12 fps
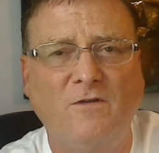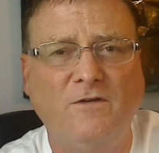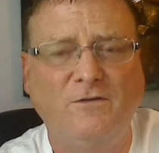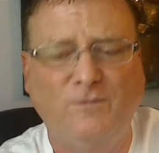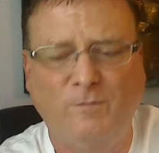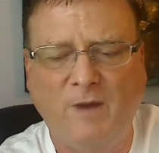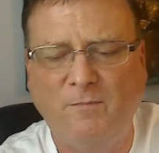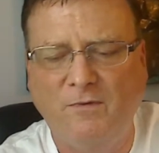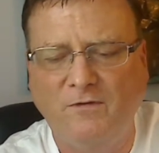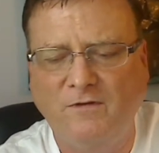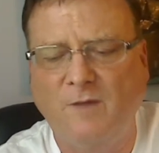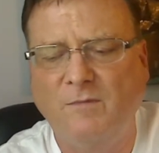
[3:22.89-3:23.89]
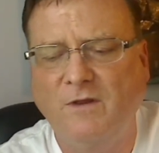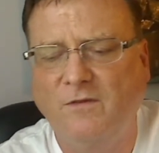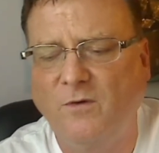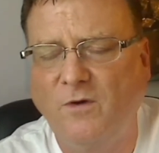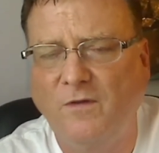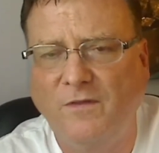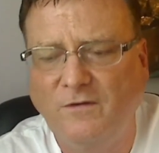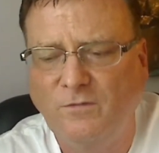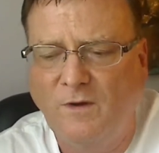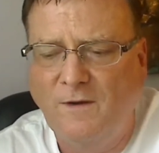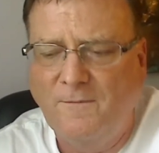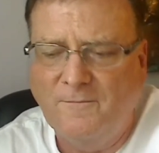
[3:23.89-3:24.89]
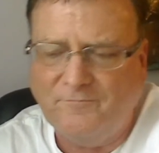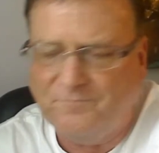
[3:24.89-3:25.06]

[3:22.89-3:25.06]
on those peppers coming through on this one.